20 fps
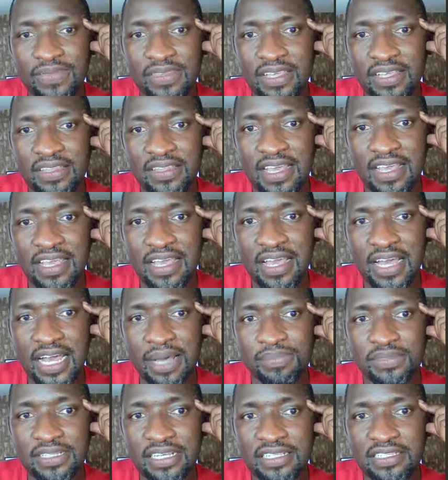The king
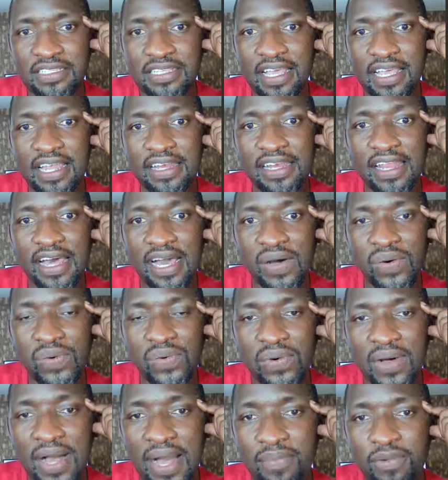captures, and now
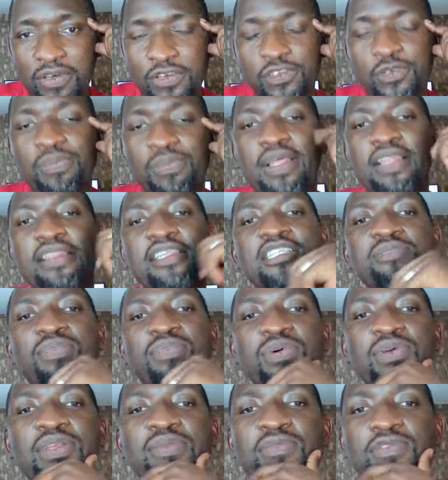I'm going to play this
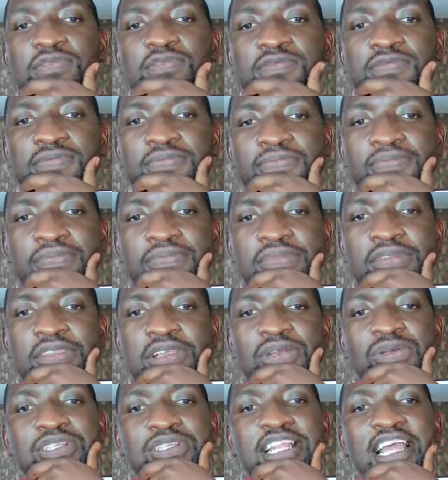pawn move.
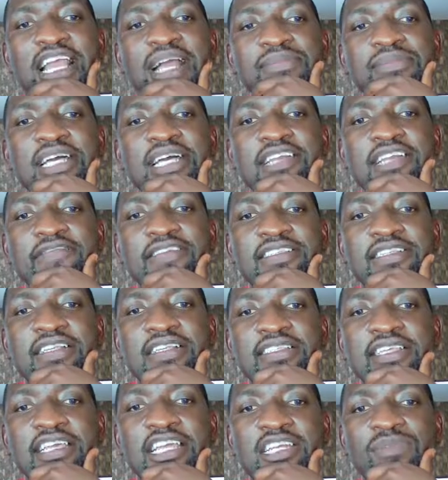Looks like I'm sacrificing a
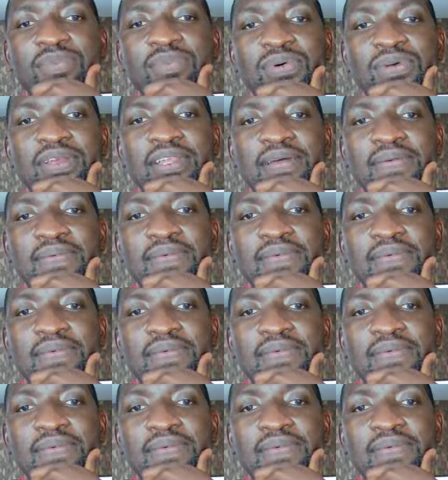second pawn.